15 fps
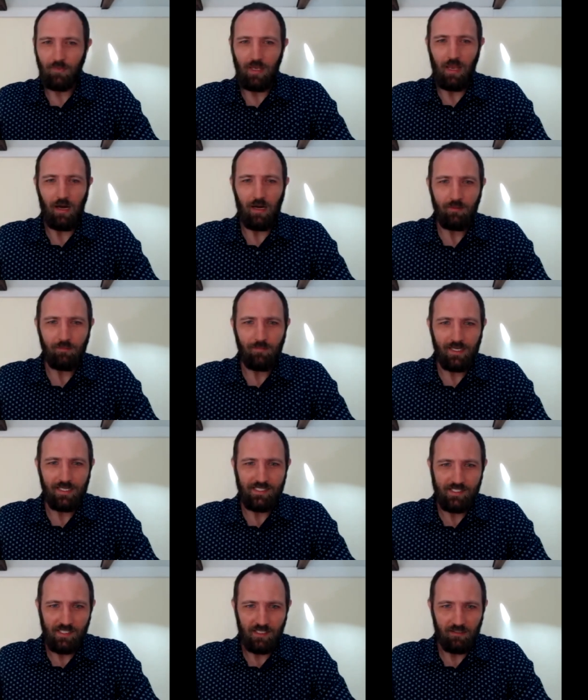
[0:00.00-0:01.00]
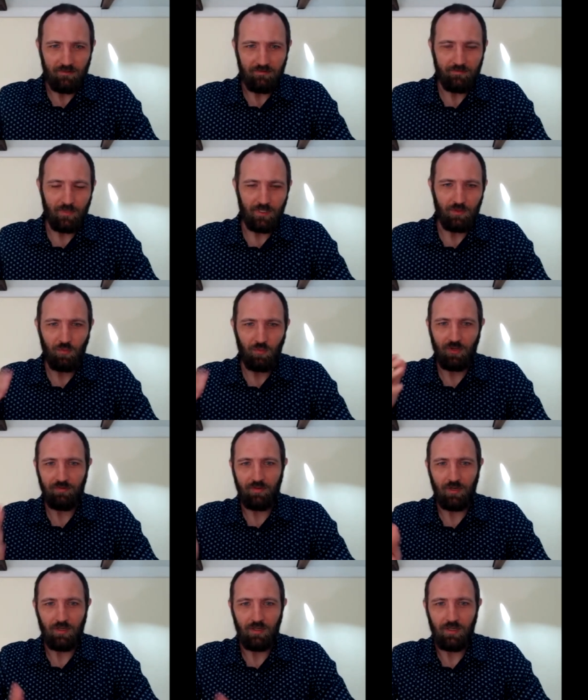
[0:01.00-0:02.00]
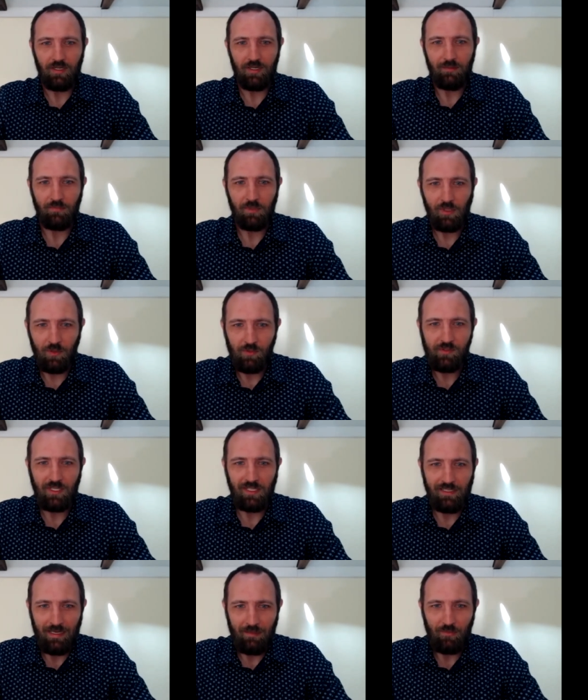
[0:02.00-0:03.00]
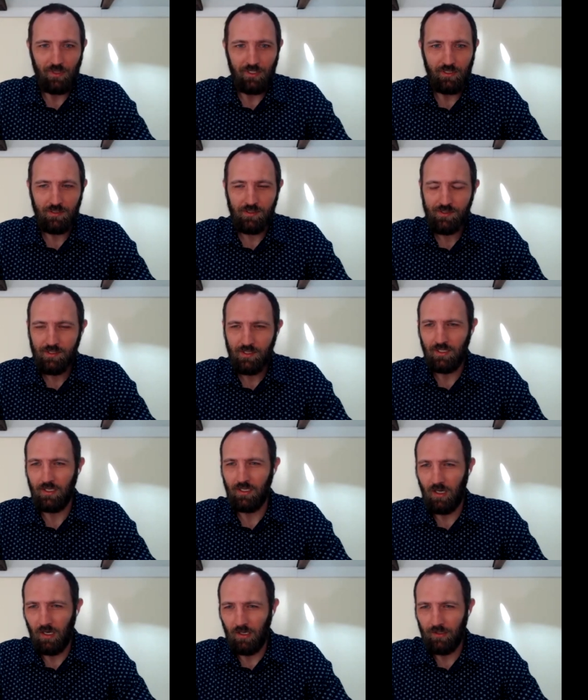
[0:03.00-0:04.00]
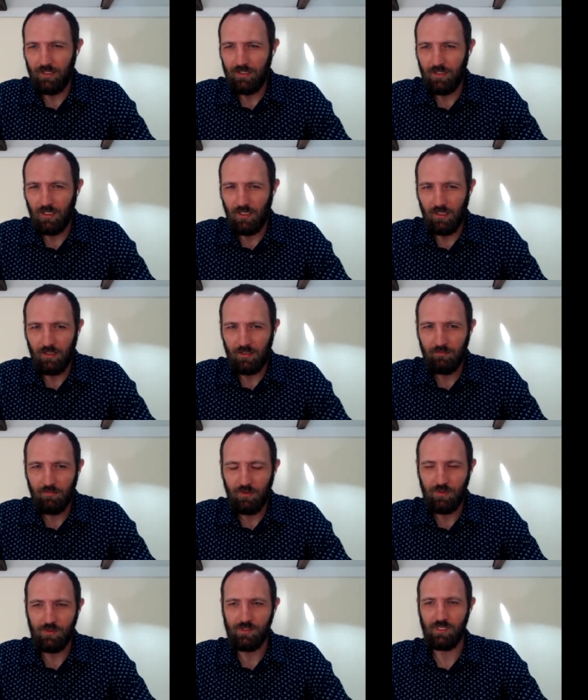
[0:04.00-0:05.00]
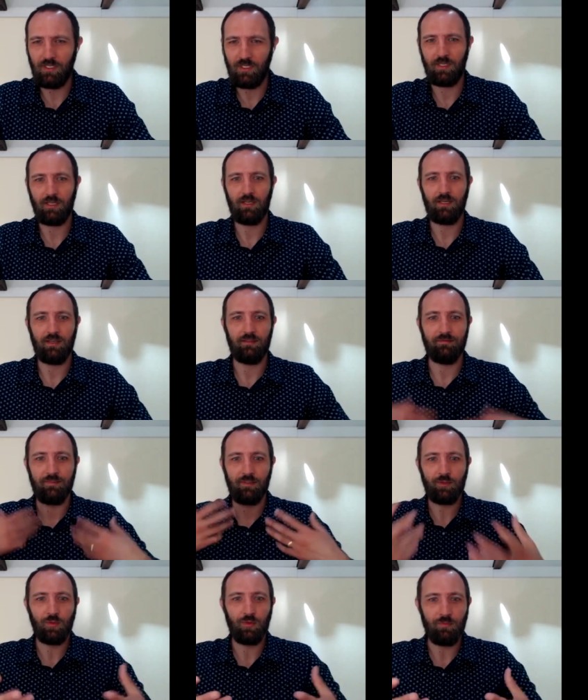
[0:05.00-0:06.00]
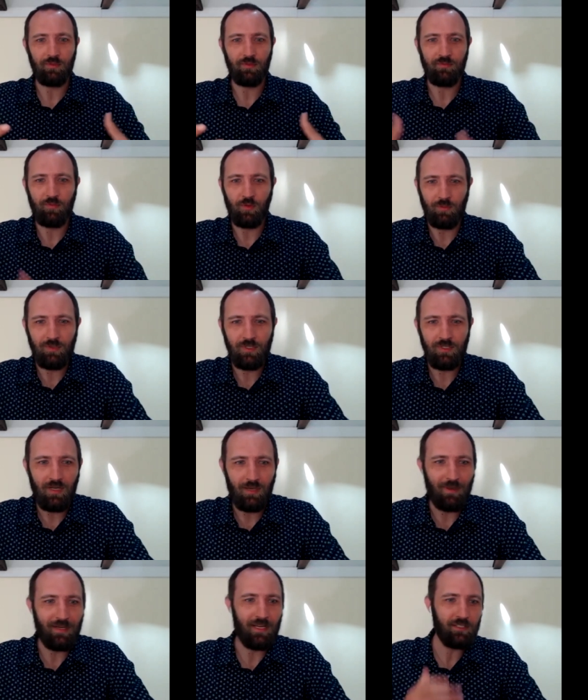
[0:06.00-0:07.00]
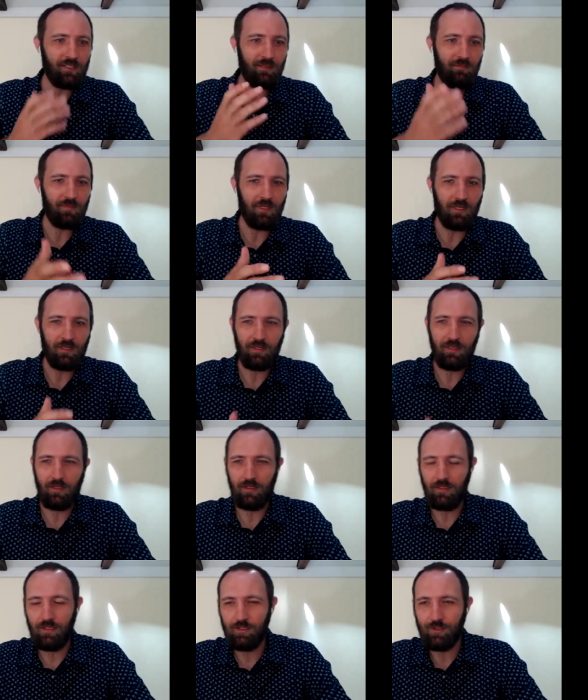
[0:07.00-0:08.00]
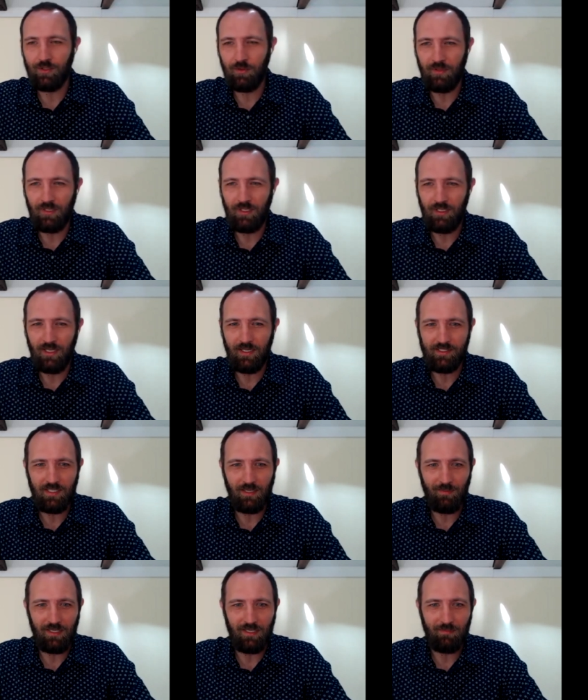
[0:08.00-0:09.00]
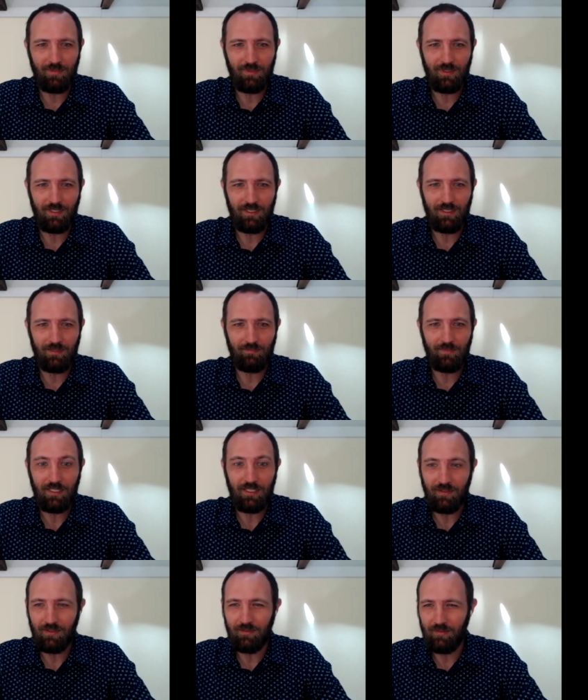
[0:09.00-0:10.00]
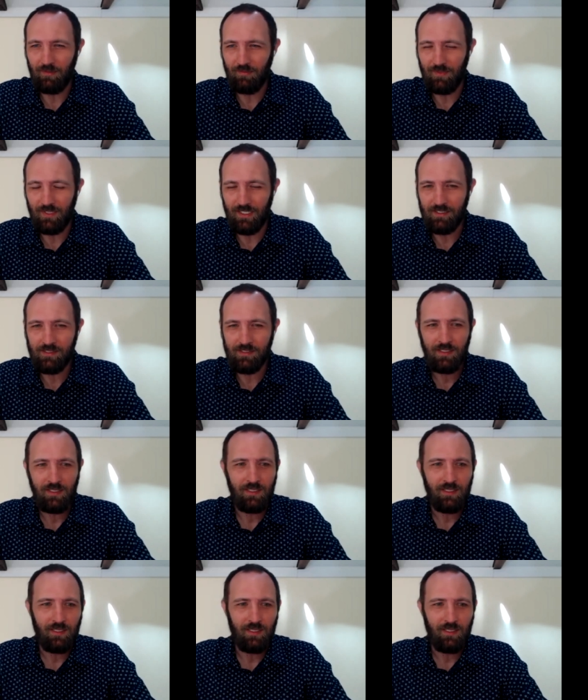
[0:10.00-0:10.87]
Not myself, but one of our close collaborators, Ari Tar, who's a virtual performer. I might actually plug a show that he has coming up here in a few minutes.